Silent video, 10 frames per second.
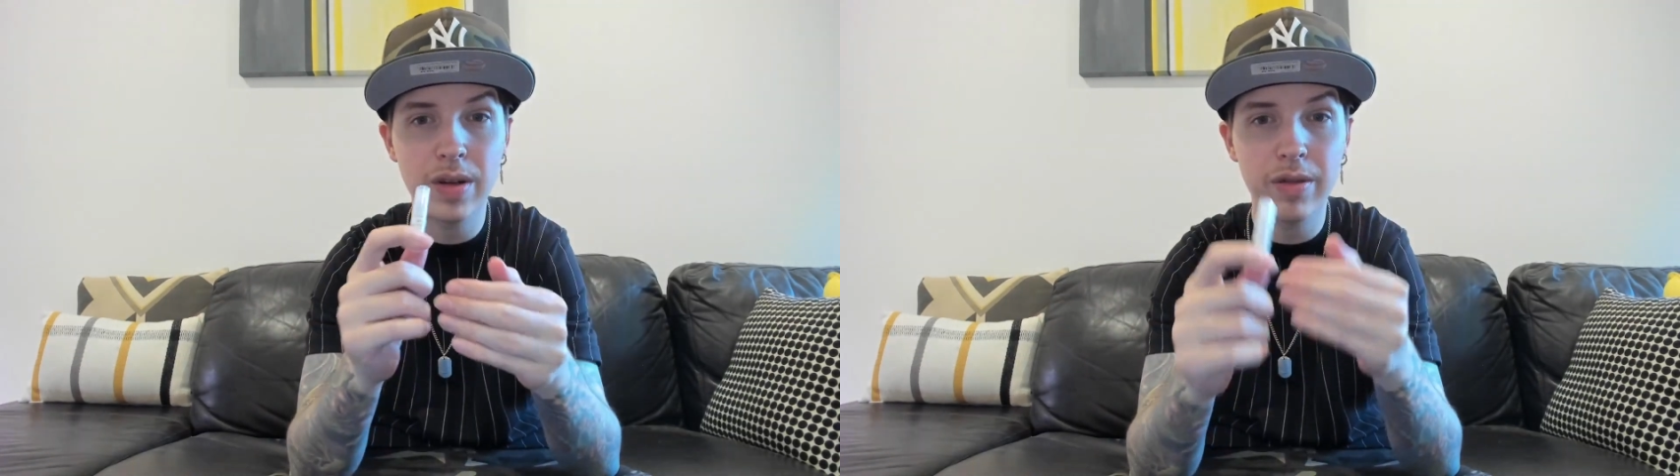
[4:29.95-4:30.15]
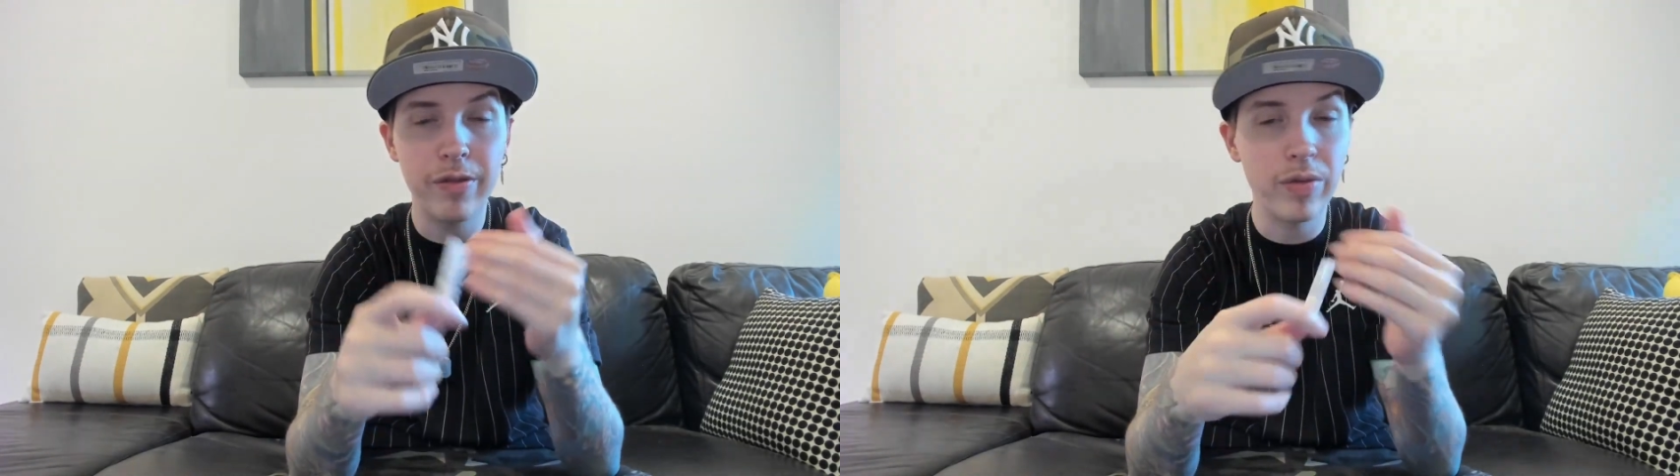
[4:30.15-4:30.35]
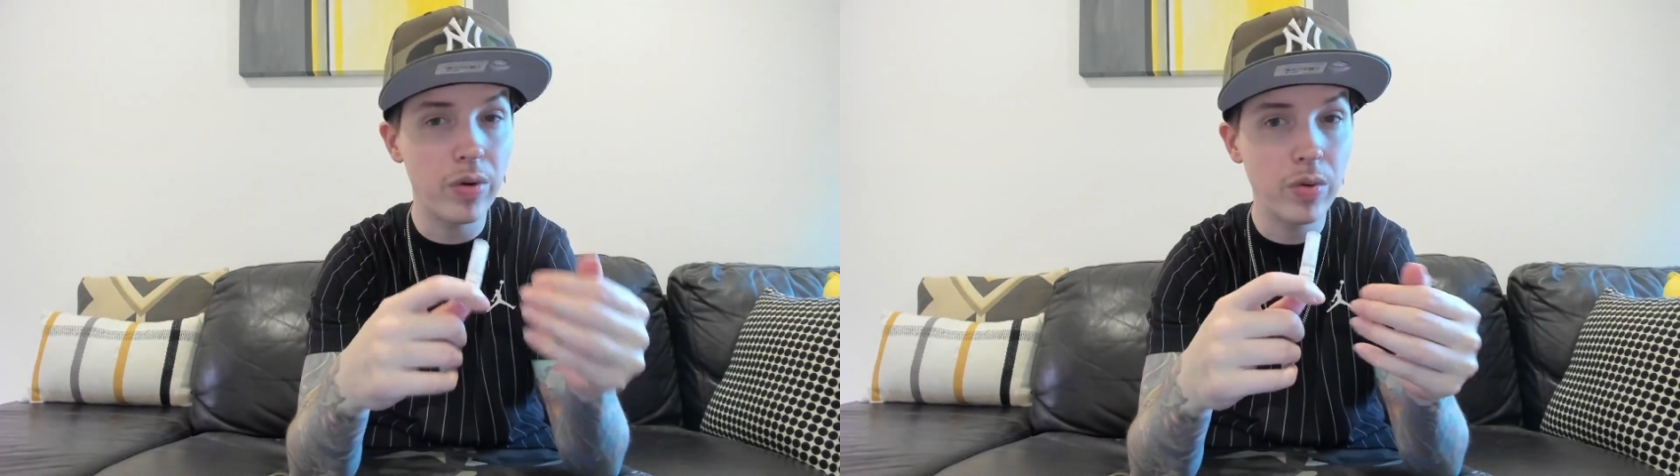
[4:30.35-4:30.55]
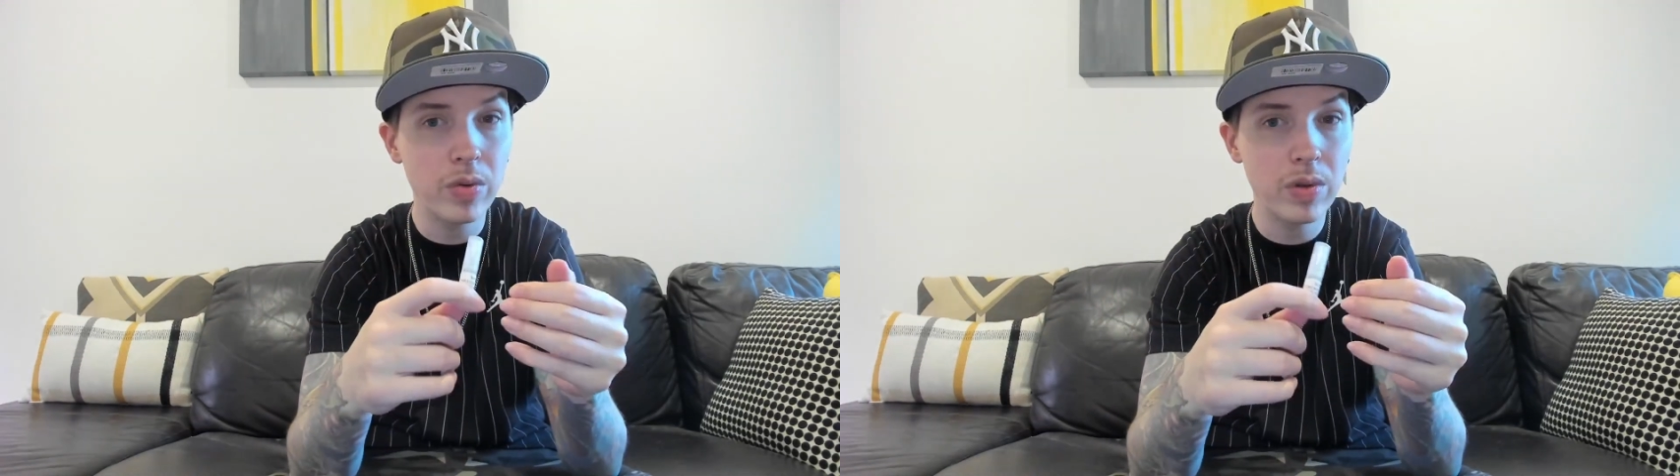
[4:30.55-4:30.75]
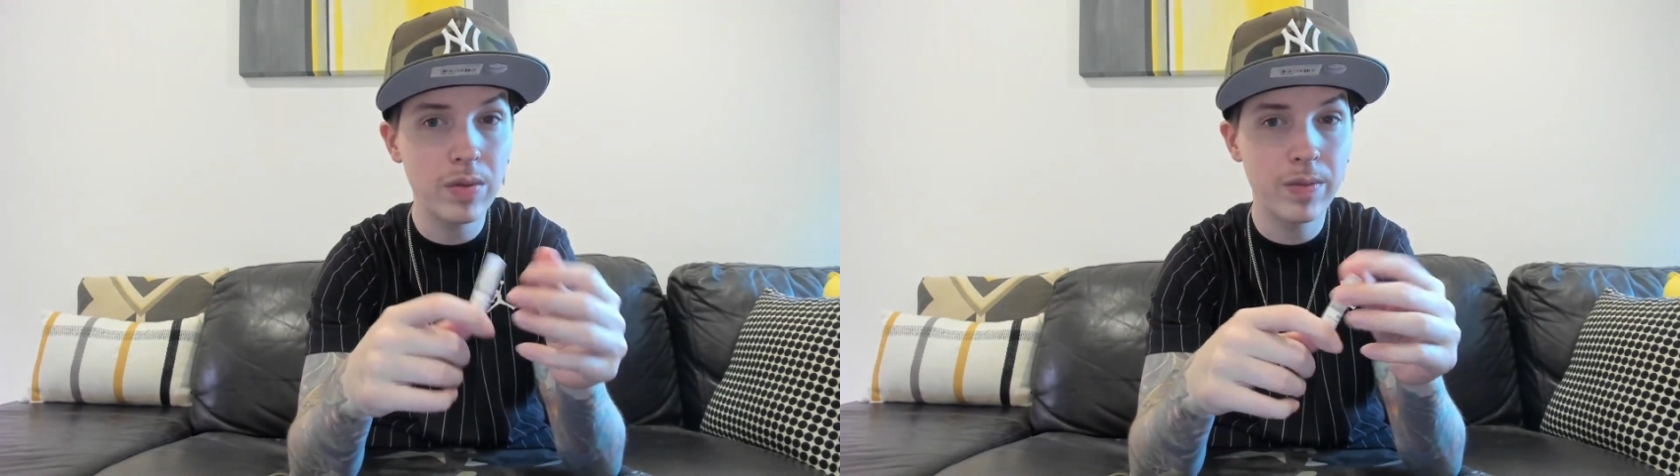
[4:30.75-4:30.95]

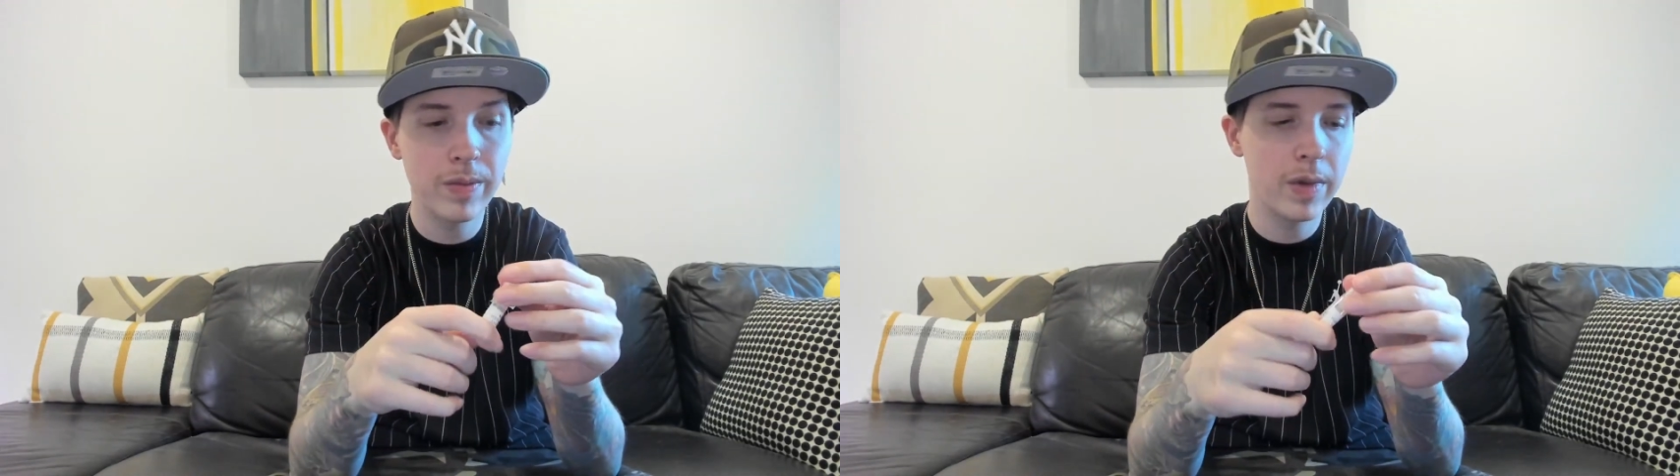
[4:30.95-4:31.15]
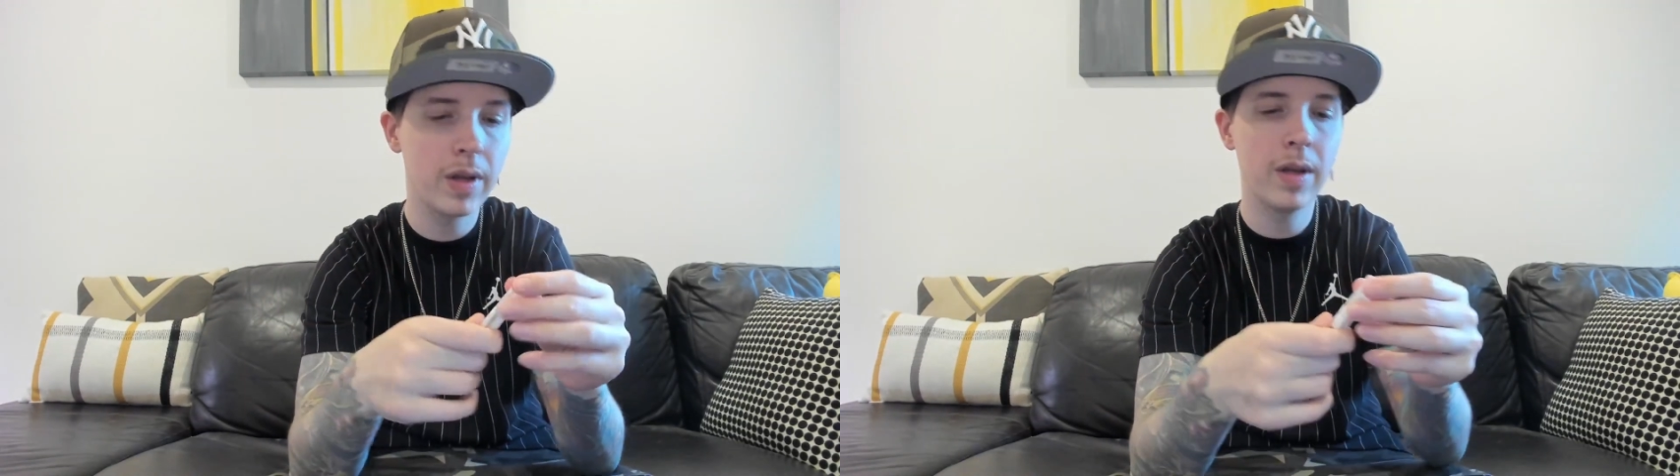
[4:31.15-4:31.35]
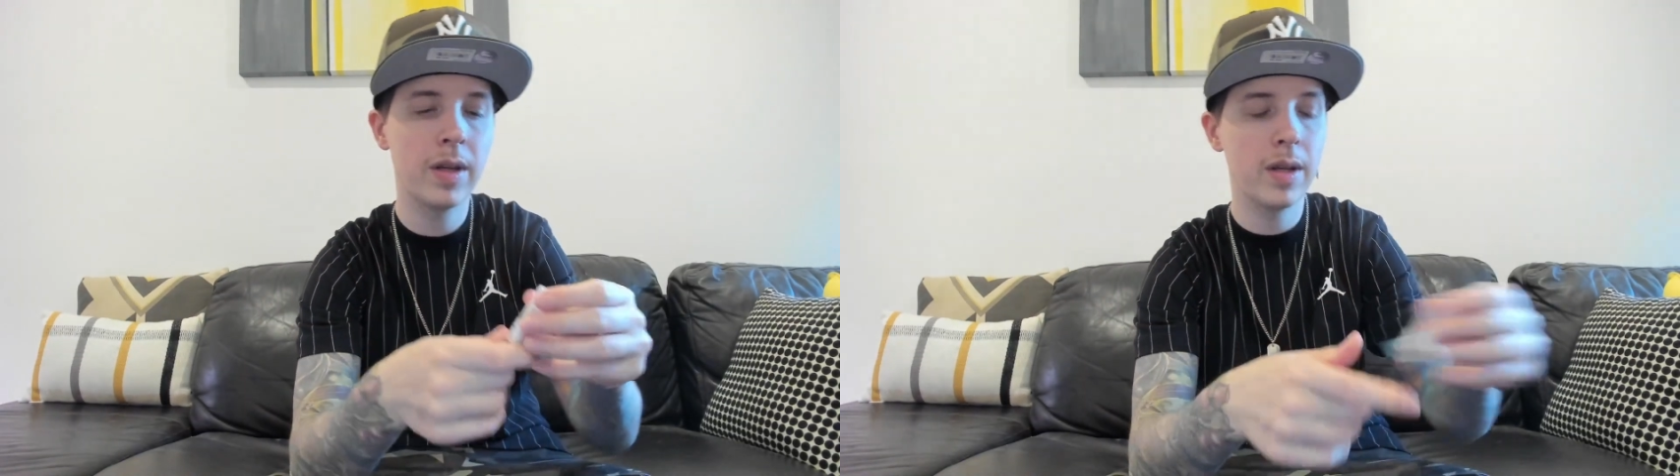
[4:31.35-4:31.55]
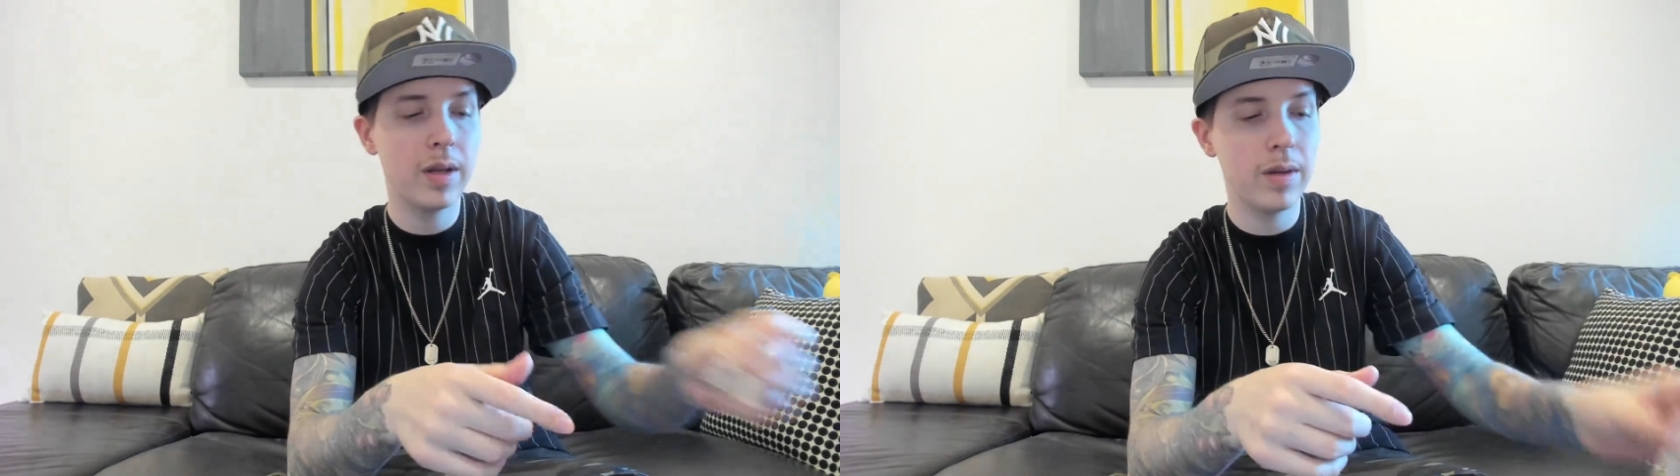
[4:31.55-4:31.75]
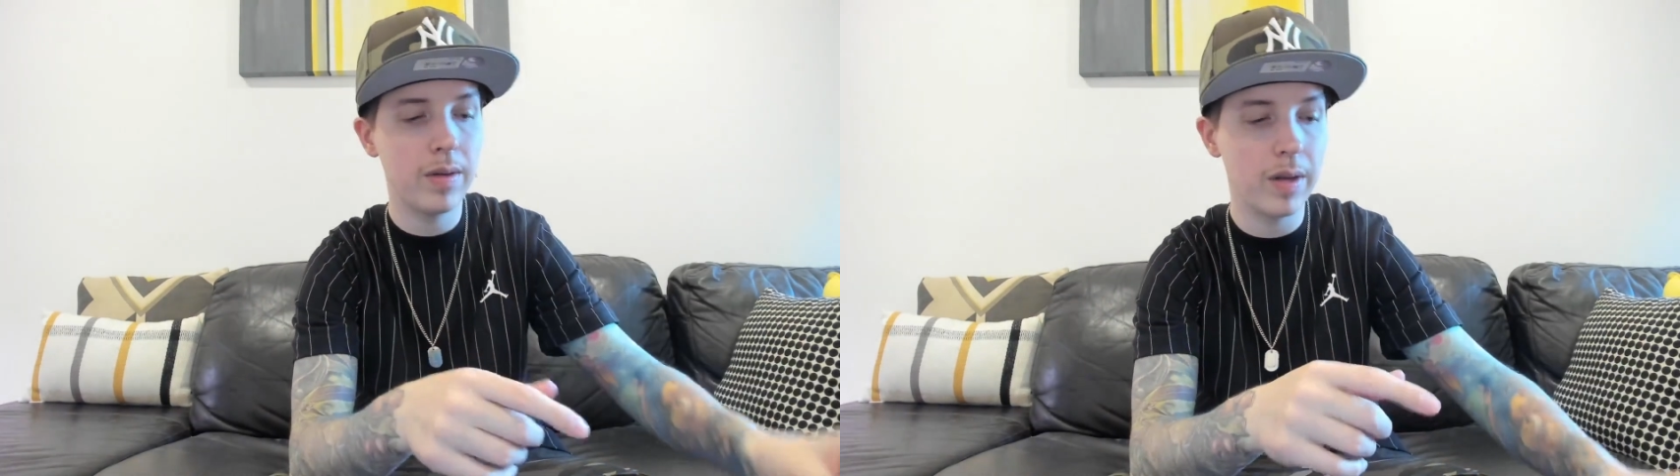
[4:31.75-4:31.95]
florals.
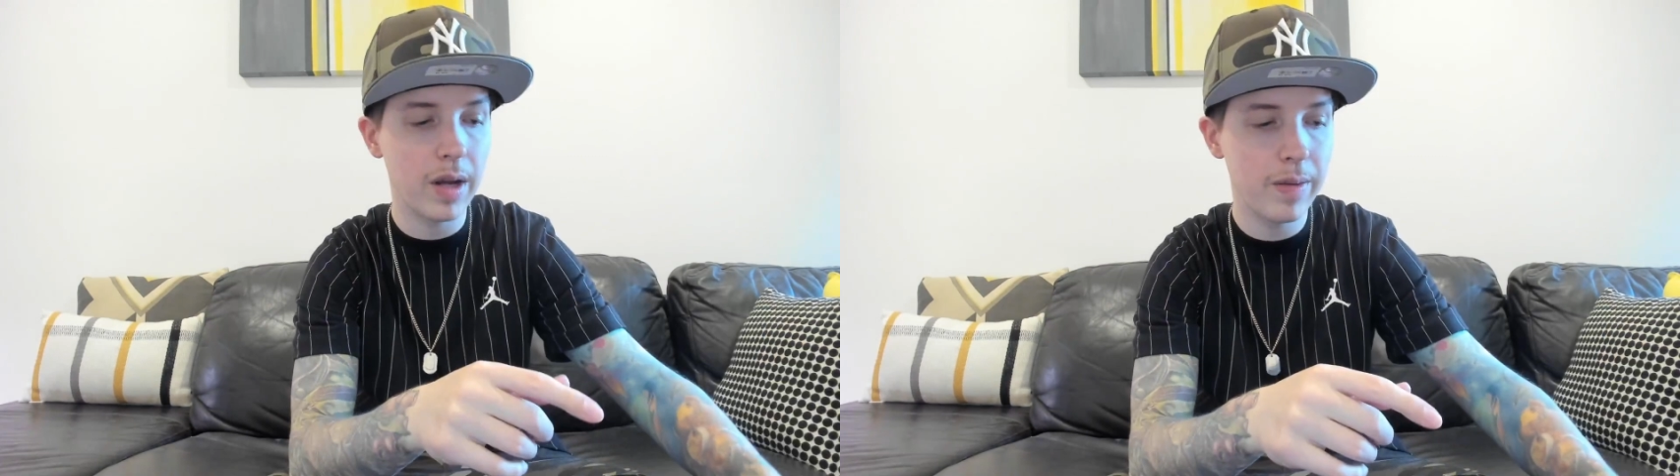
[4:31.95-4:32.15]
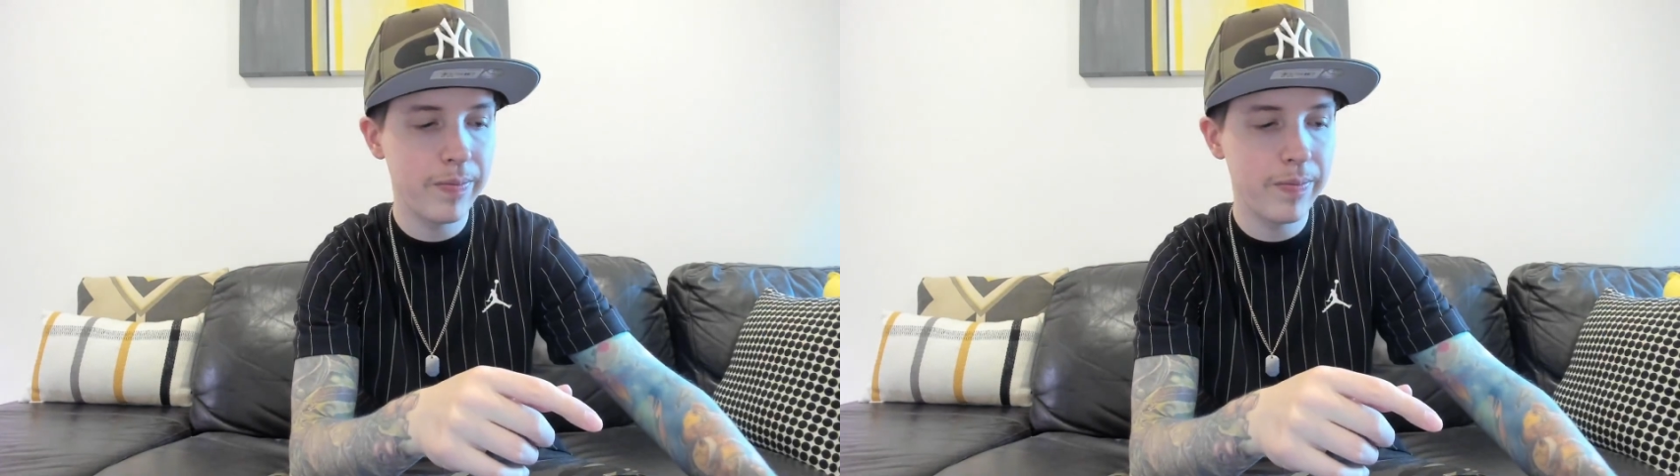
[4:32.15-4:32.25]
Okay.